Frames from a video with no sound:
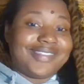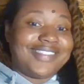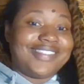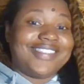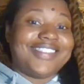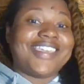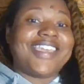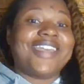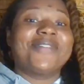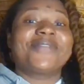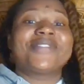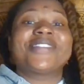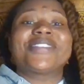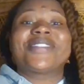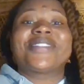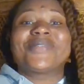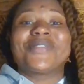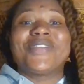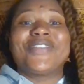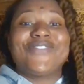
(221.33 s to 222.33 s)
That was
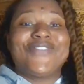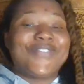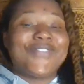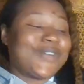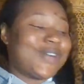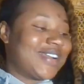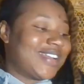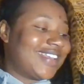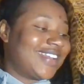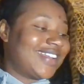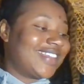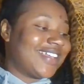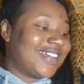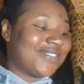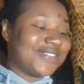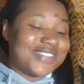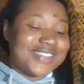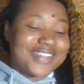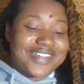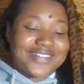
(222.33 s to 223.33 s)
340. That
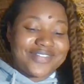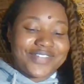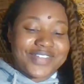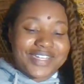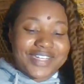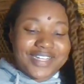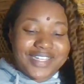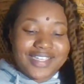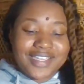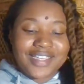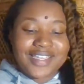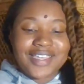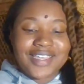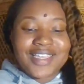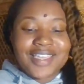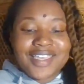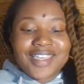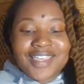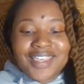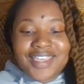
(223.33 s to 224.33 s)
was kind of funny.
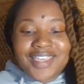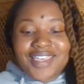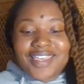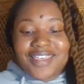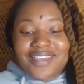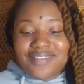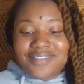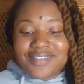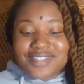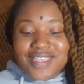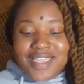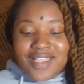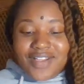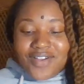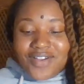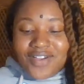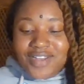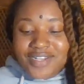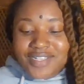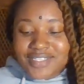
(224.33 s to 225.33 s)
It was like
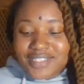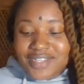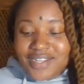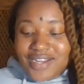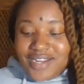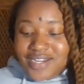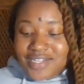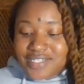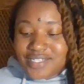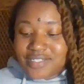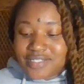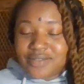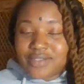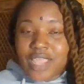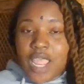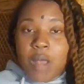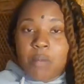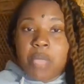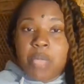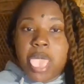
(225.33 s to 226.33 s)
all these cards just
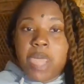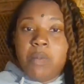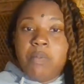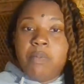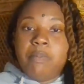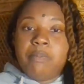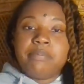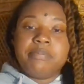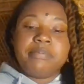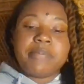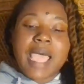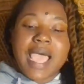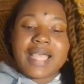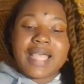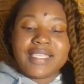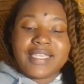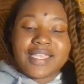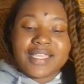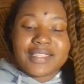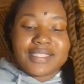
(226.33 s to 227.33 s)
like bloop. I
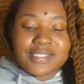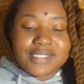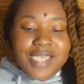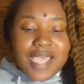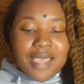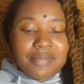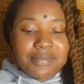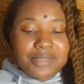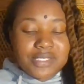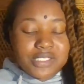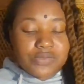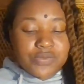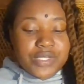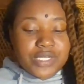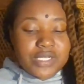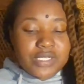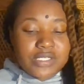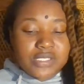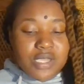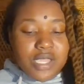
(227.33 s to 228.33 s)
think at the top, this
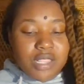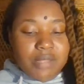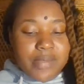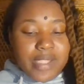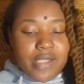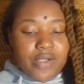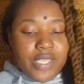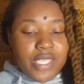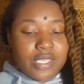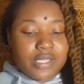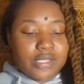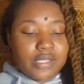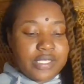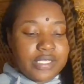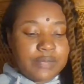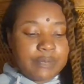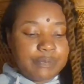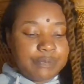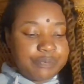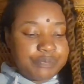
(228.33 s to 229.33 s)
reading is all about
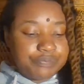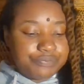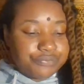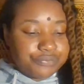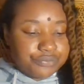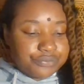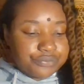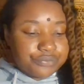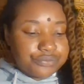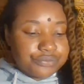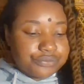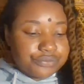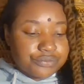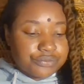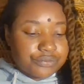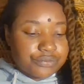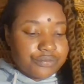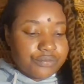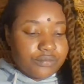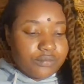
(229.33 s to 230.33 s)
healing,
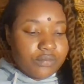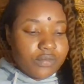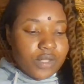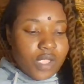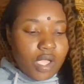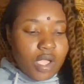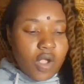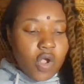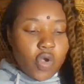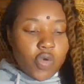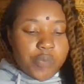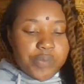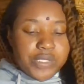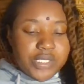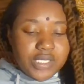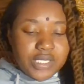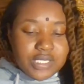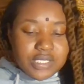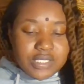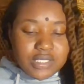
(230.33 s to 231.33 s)

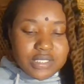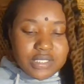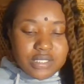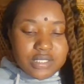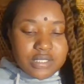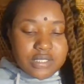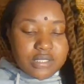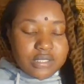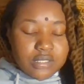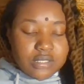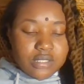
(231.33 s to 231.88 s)
openness,